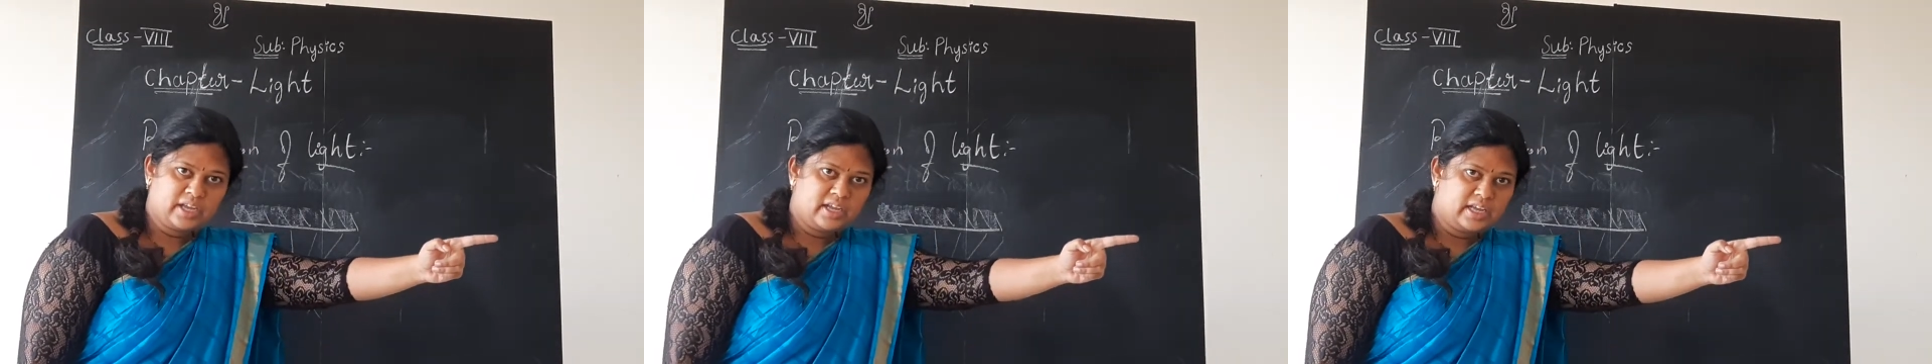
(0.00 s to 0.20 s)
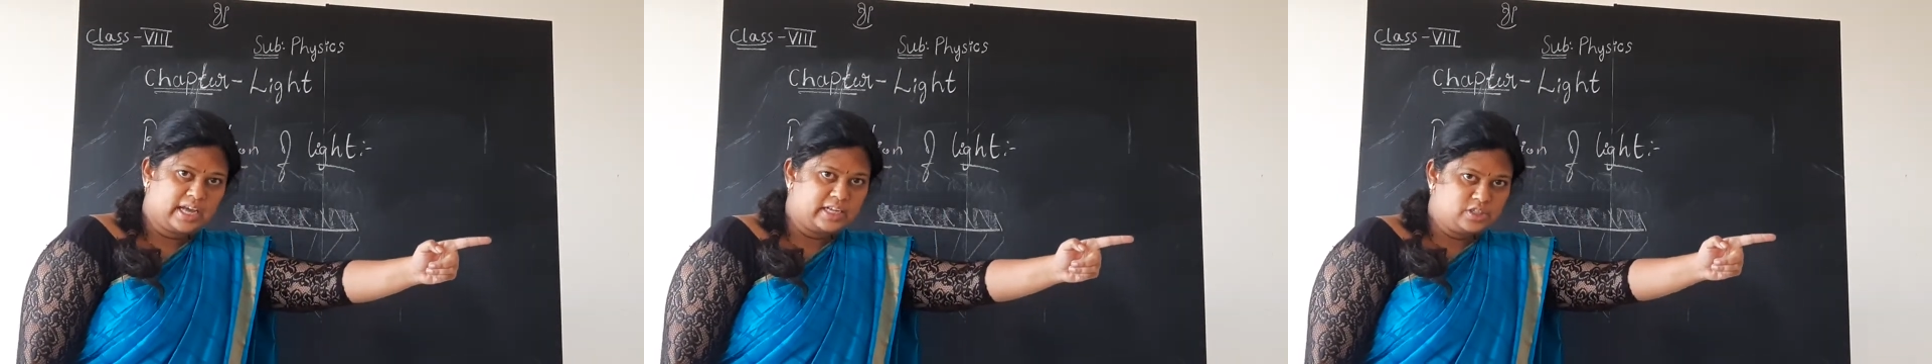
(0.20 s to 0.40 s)

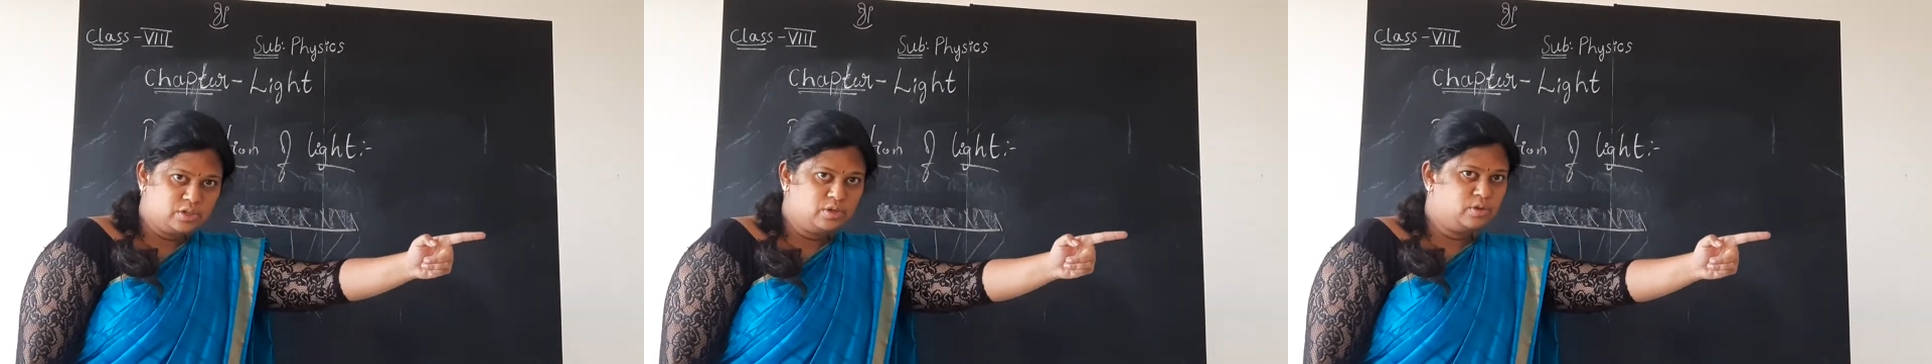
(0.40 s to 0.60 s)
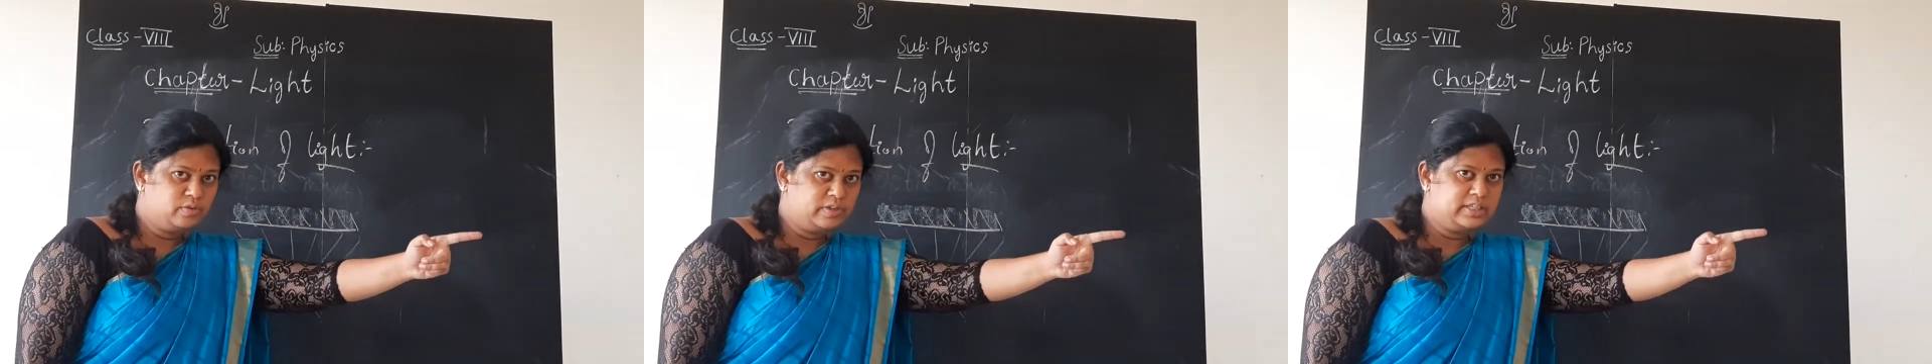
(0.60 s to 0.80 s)
as you
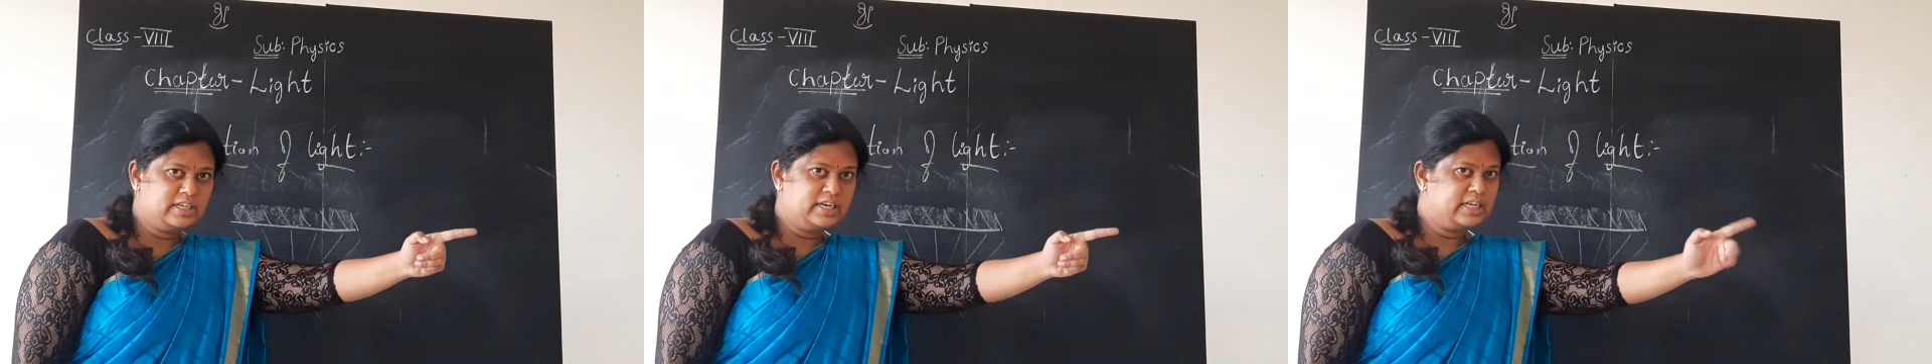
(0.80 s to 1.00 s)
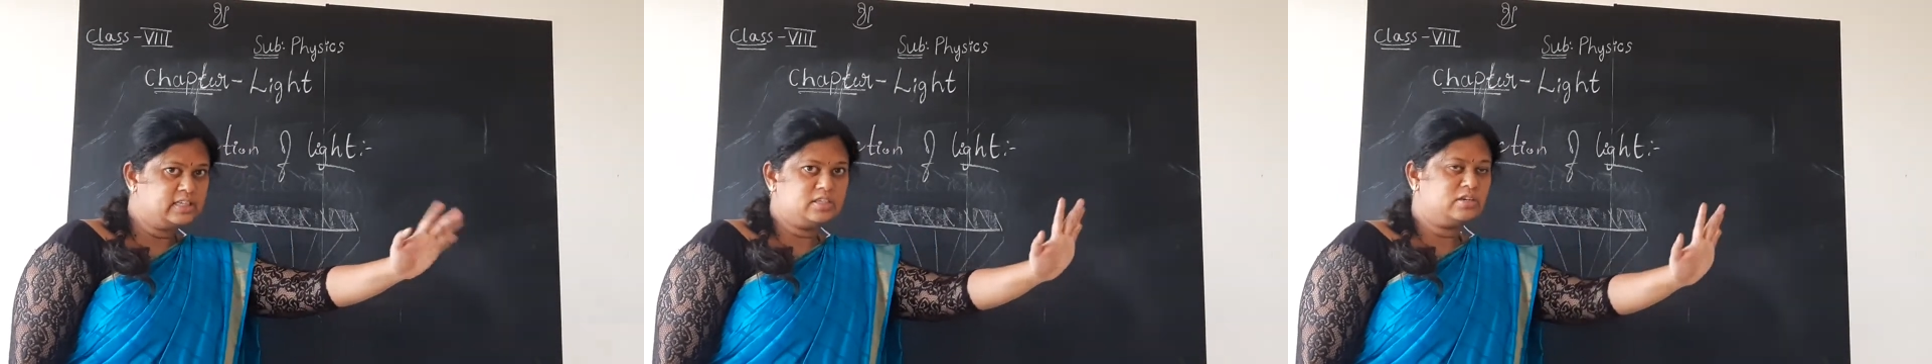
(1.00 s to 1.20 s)
do with the
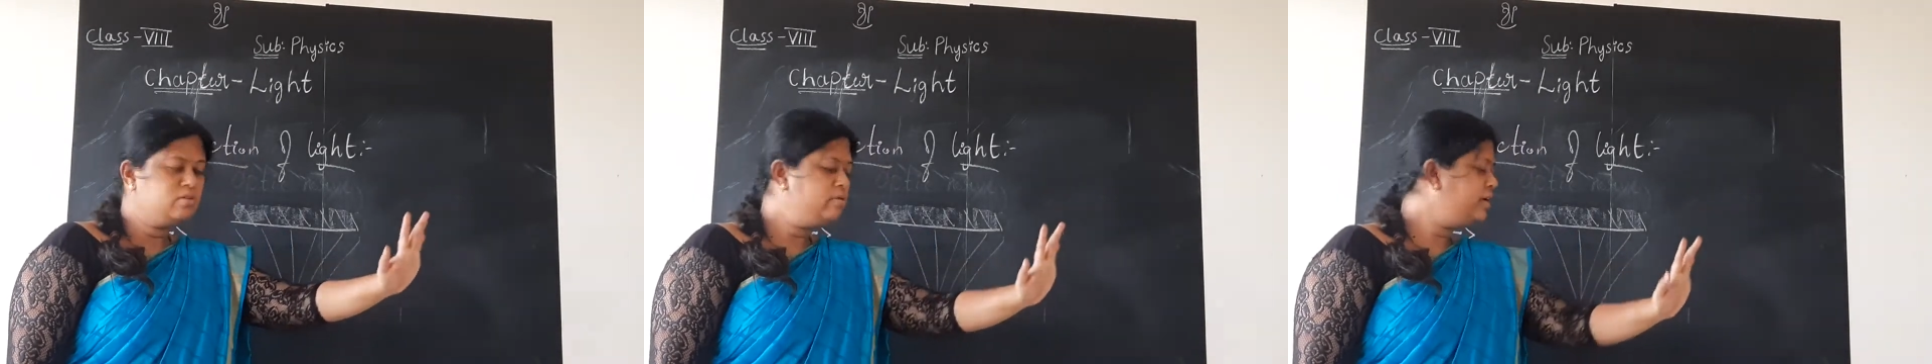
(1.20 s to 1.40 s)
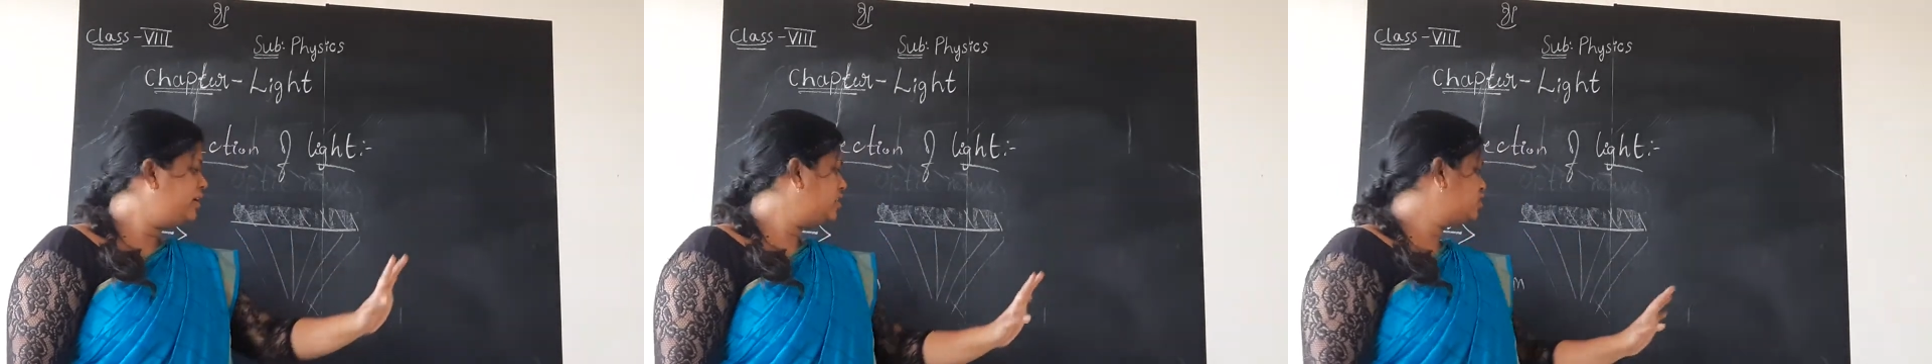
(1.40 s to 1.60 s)
laser.
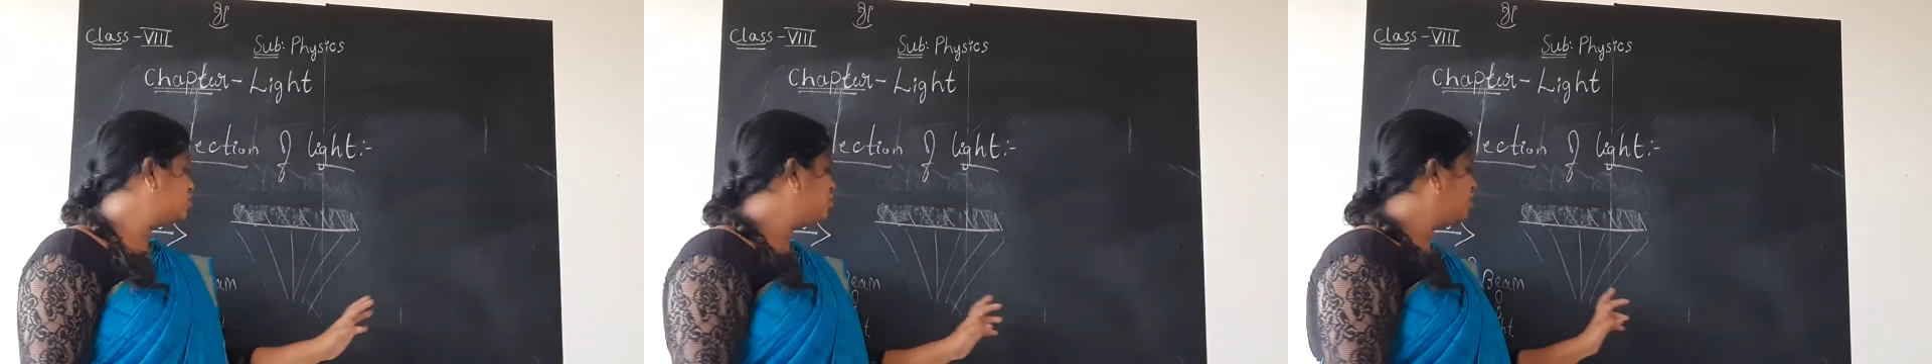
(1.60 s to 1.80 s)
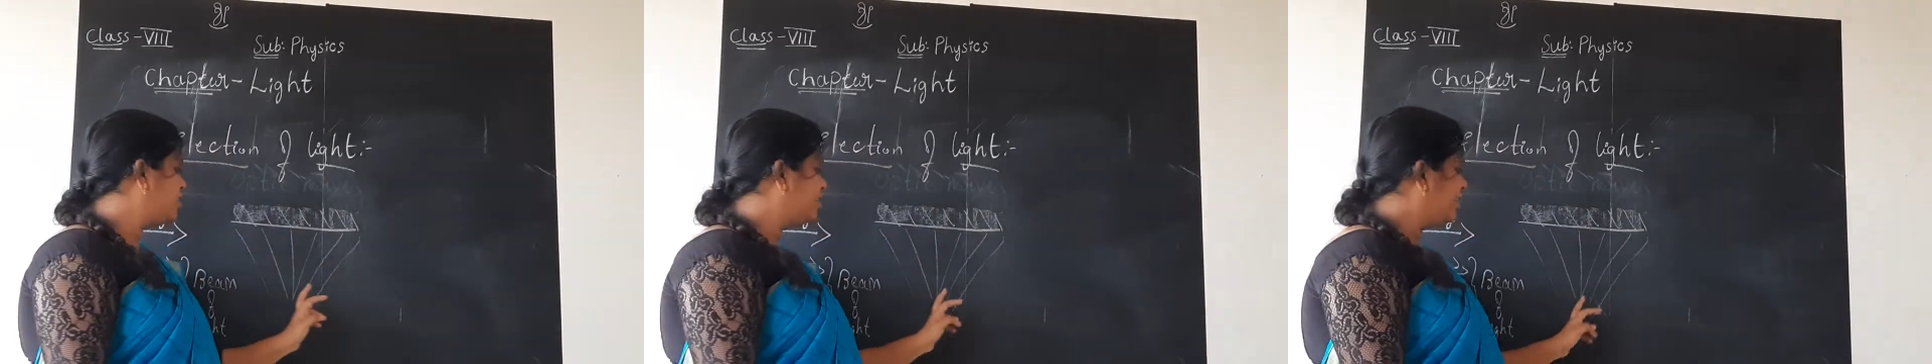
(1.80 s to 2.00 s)
No, it is
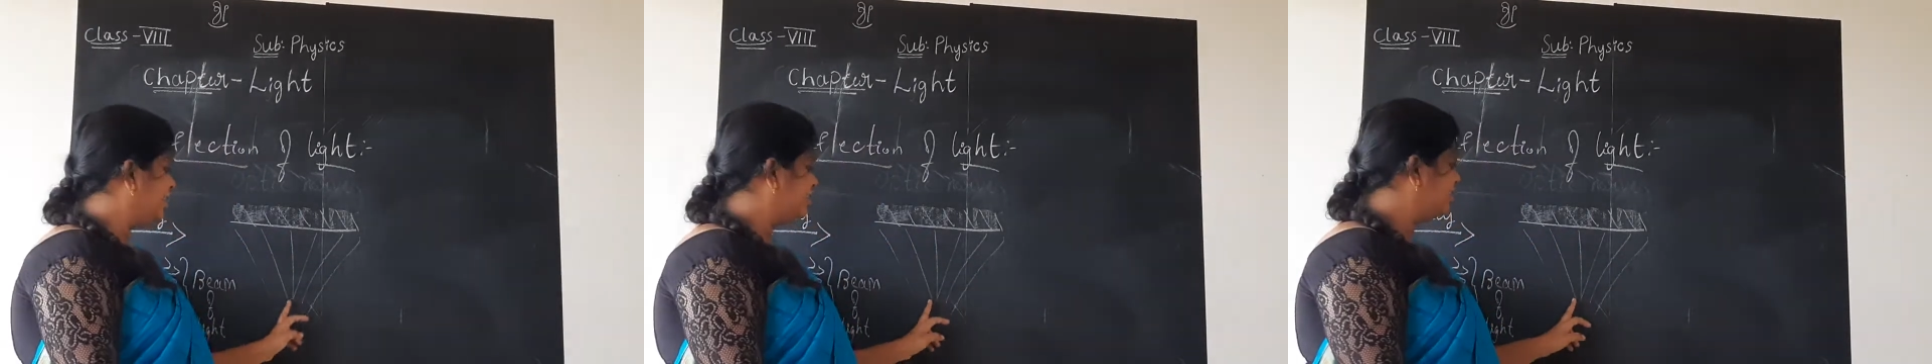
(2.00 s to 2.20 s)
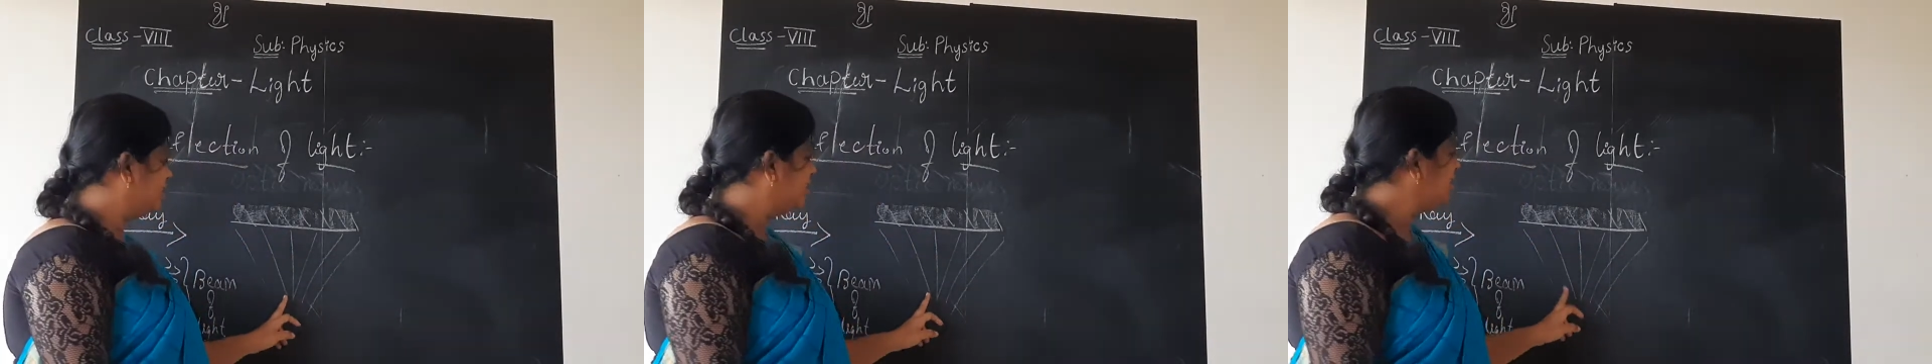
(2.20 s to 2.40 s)
not
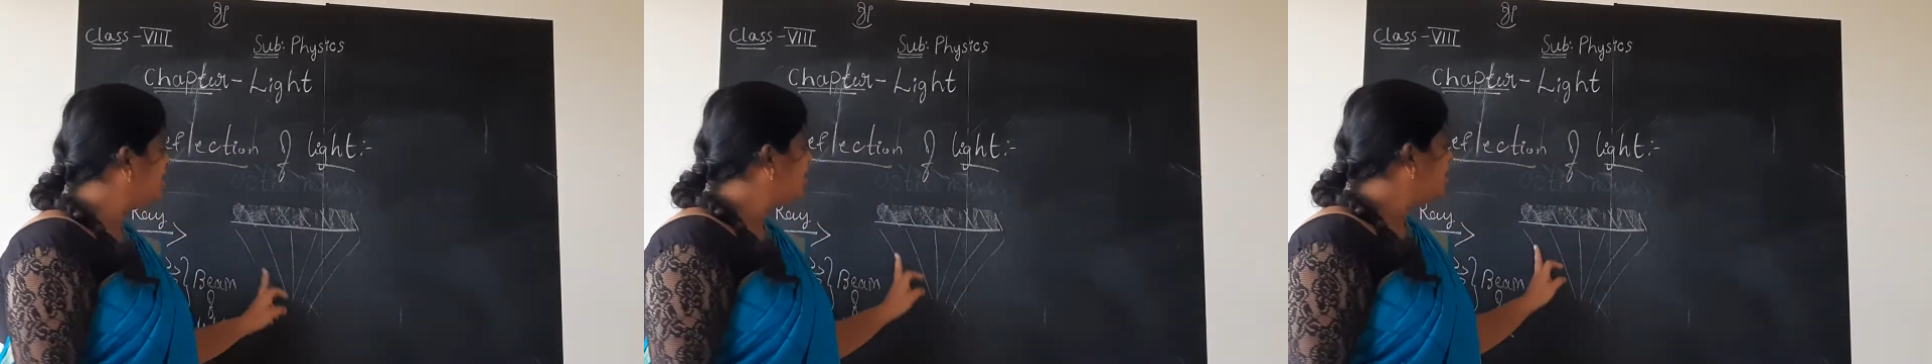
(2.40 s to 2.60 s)
like that.